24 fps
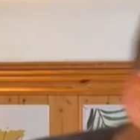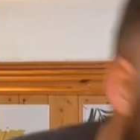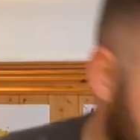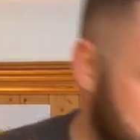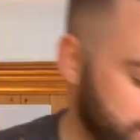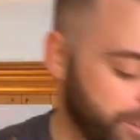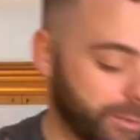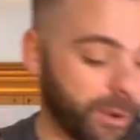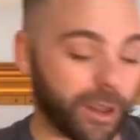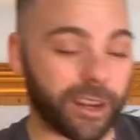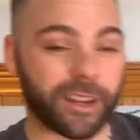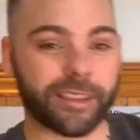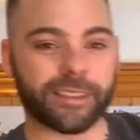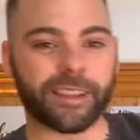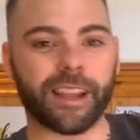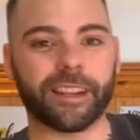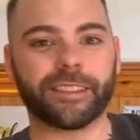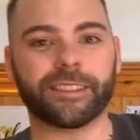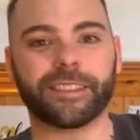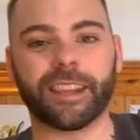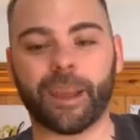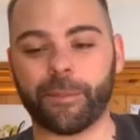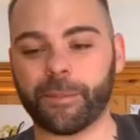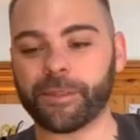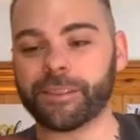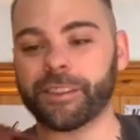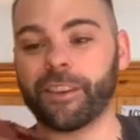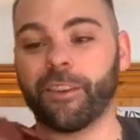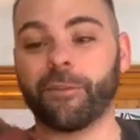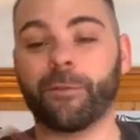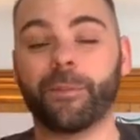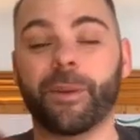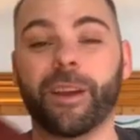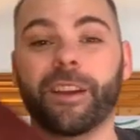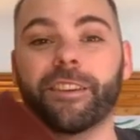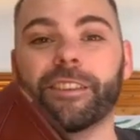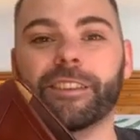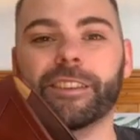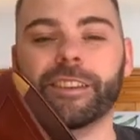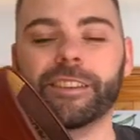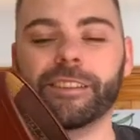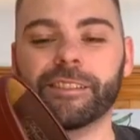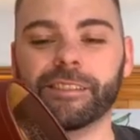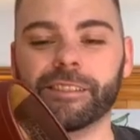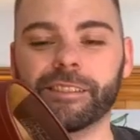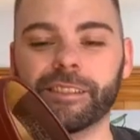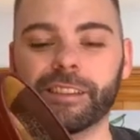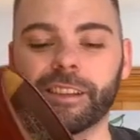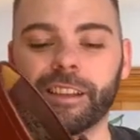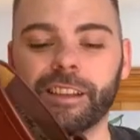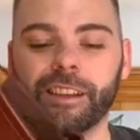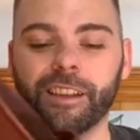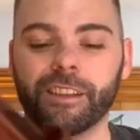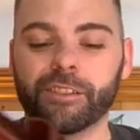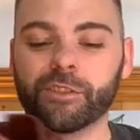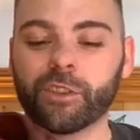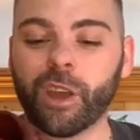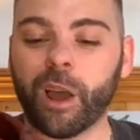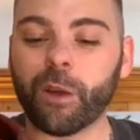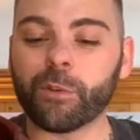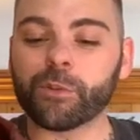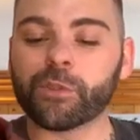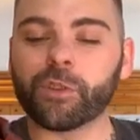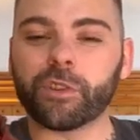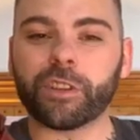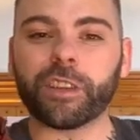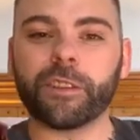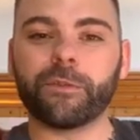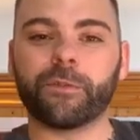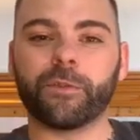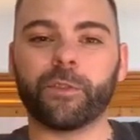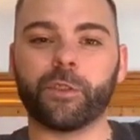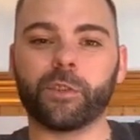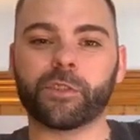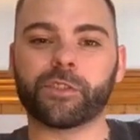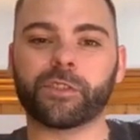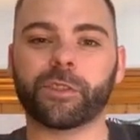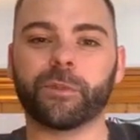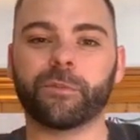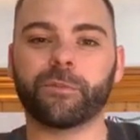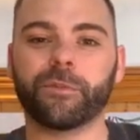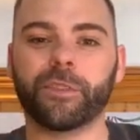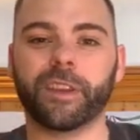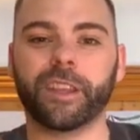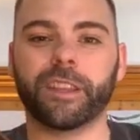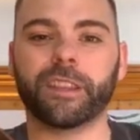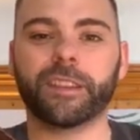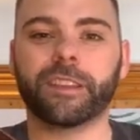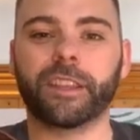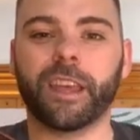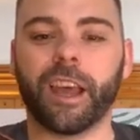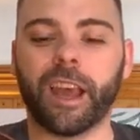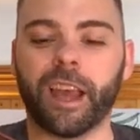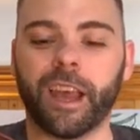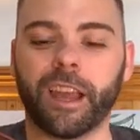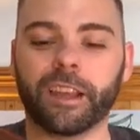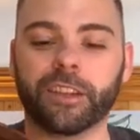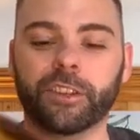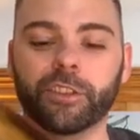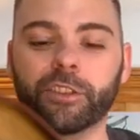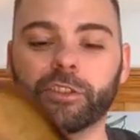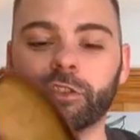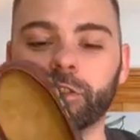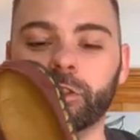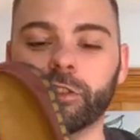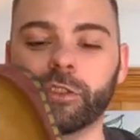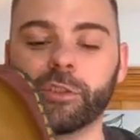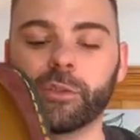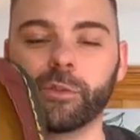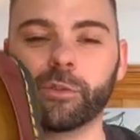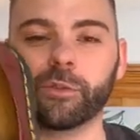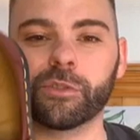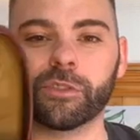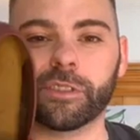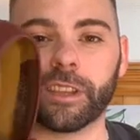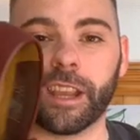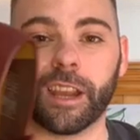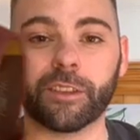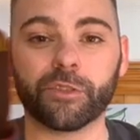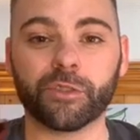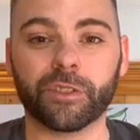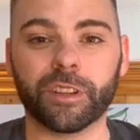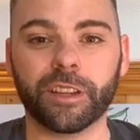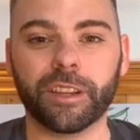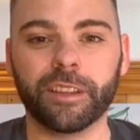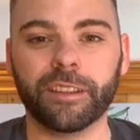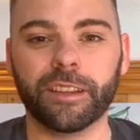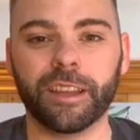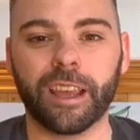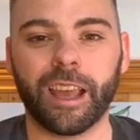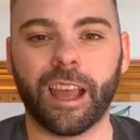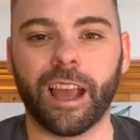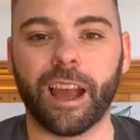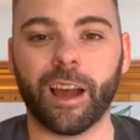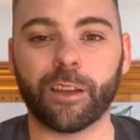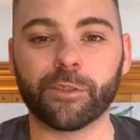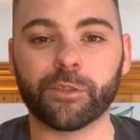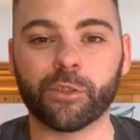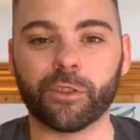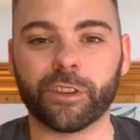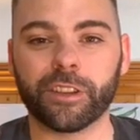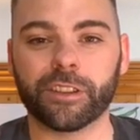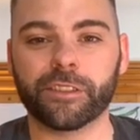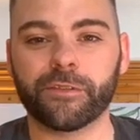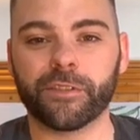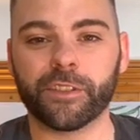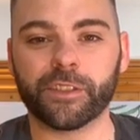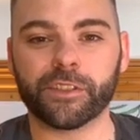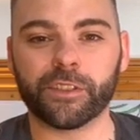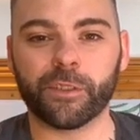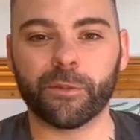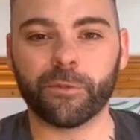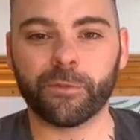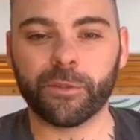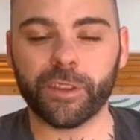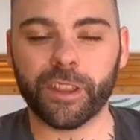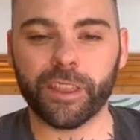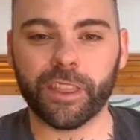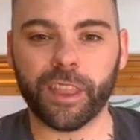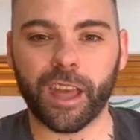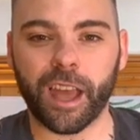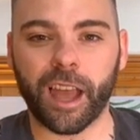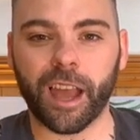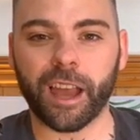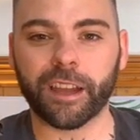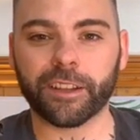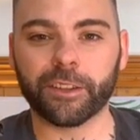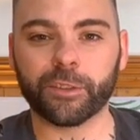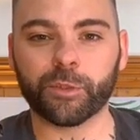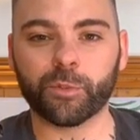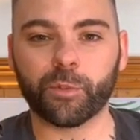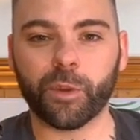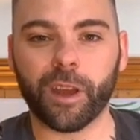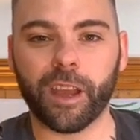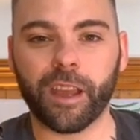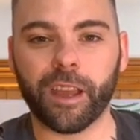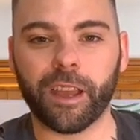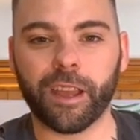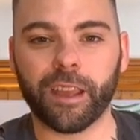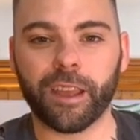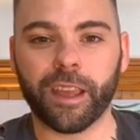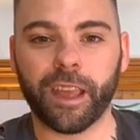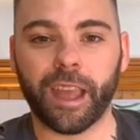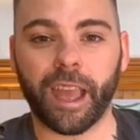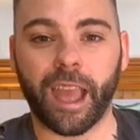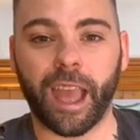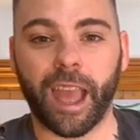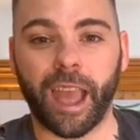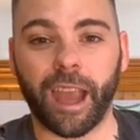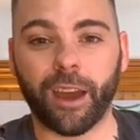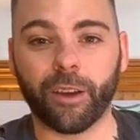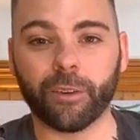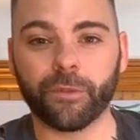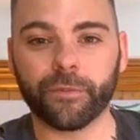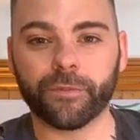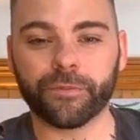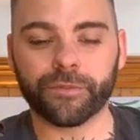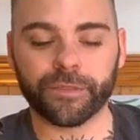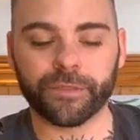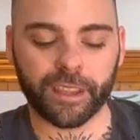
So why did I decide to get myself a pair of these? So I was looking for something that I could use casually. I was looking for something that I could wear out.